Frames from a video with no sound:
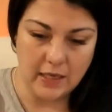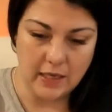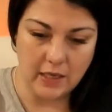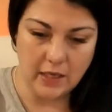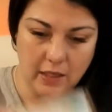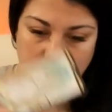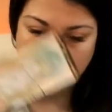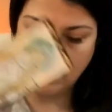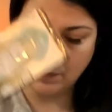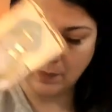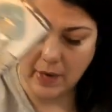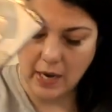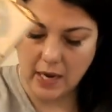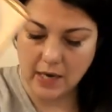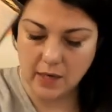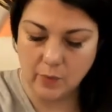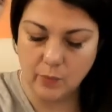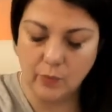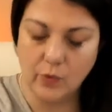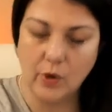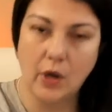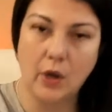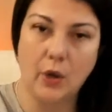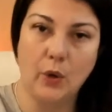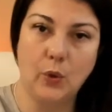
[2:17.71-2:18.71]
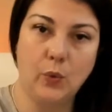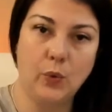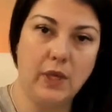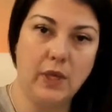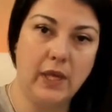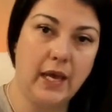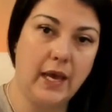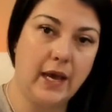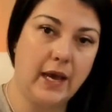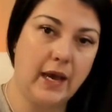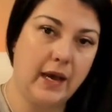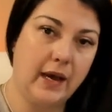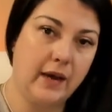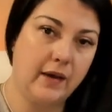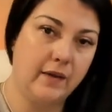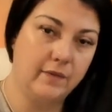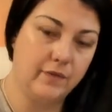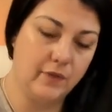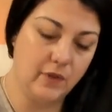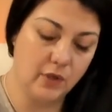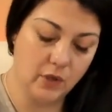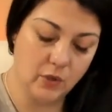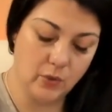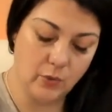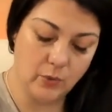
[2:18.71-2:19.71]
At the bottom row, we have
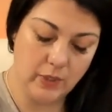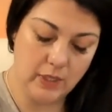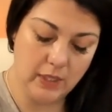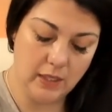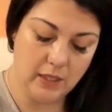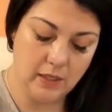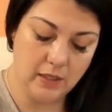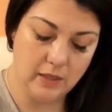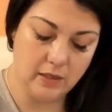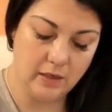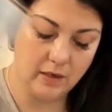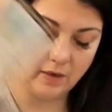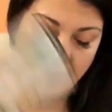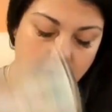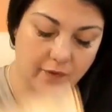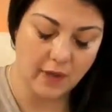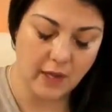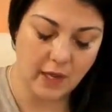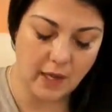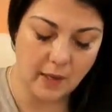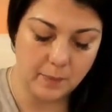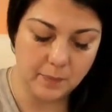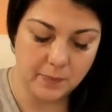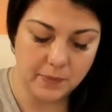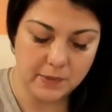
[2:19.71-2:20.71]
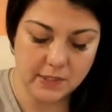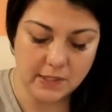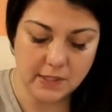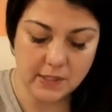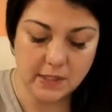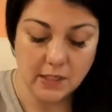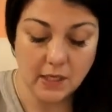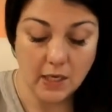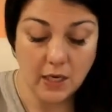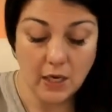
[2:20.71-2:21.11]
the Queen of Cups,